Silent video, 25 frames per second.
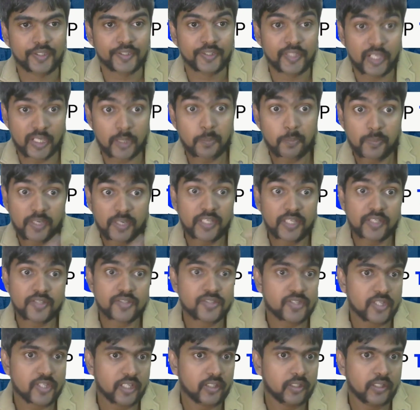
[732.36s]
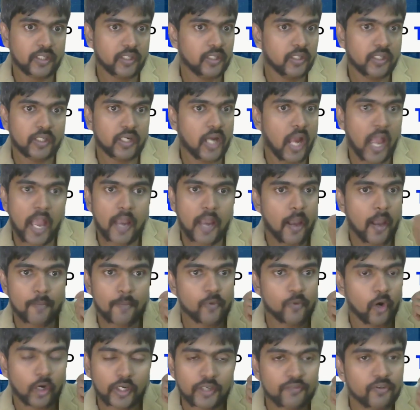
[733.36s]
That means that
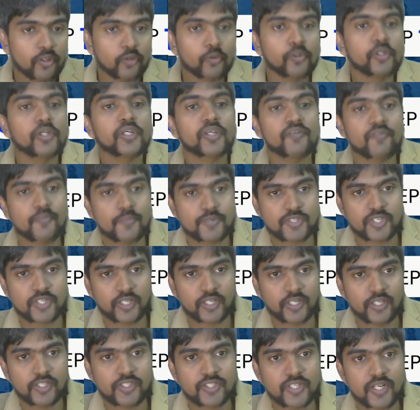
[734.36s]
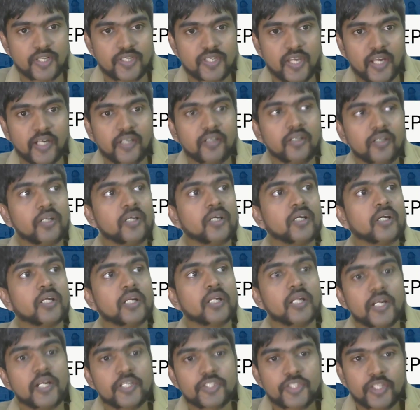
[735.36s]
I'm not even going to give him a second chance. And
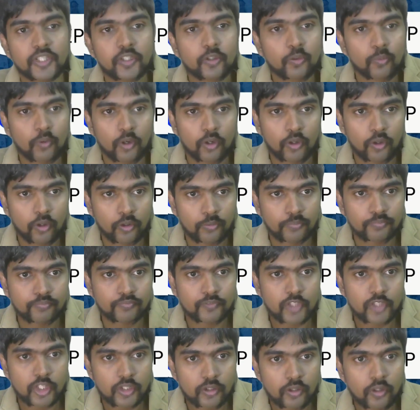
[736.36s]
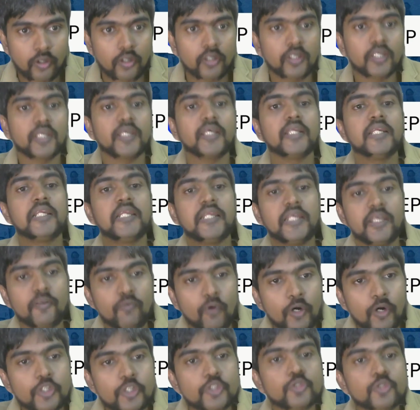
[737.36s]
let's say tomorrow, he
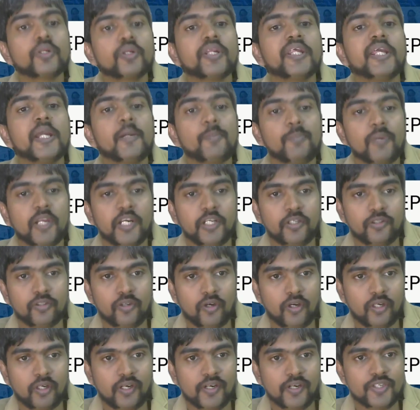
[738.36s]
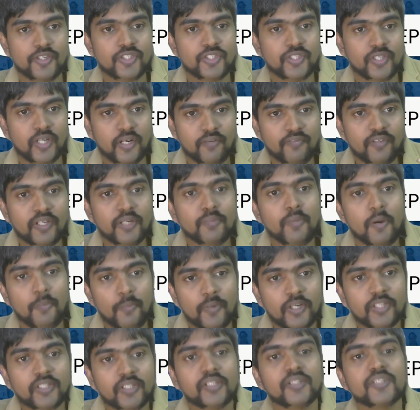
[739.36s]
wants to reapply to the organization and we
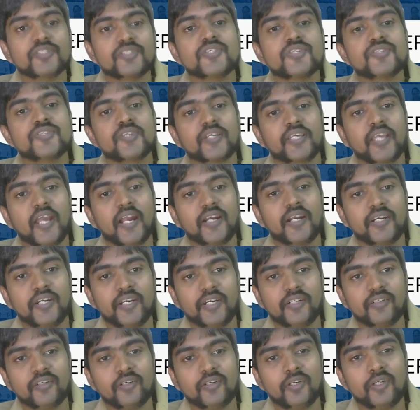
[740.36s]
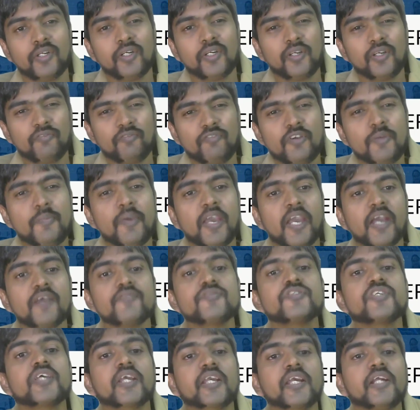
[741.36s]
remember that this is the candidate. We may
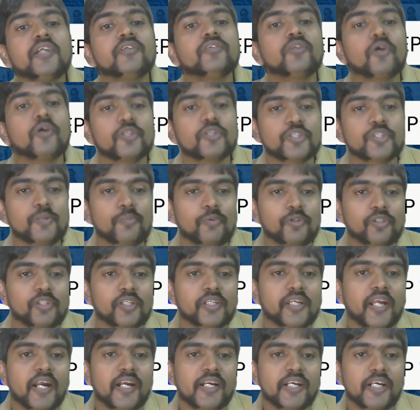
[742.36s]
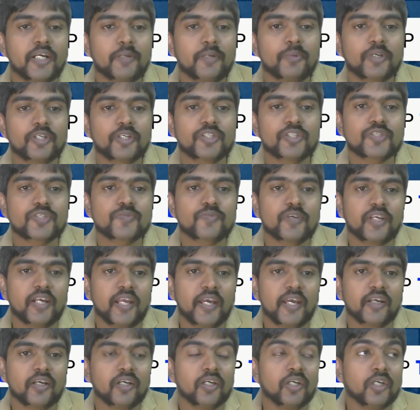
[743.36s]
have second thoughts about the candidate because we
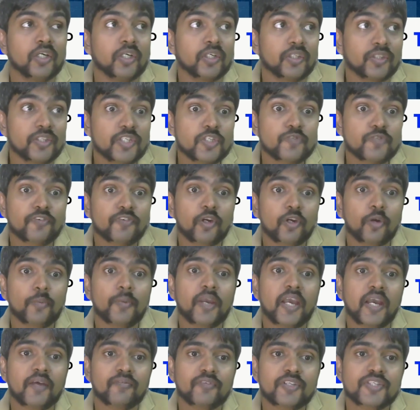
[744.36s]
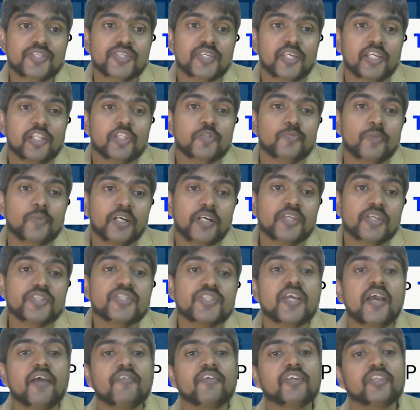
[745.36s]
like, this fellow may have the skills, but is
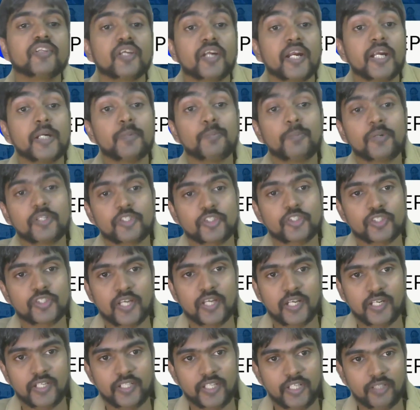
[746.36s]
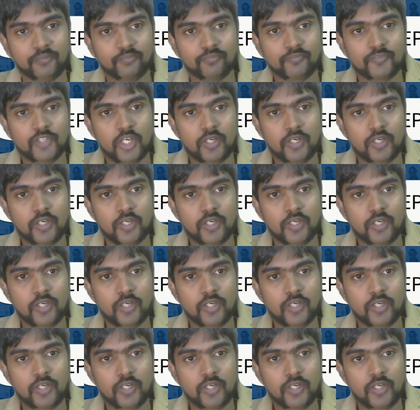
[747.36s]
he having the right personality?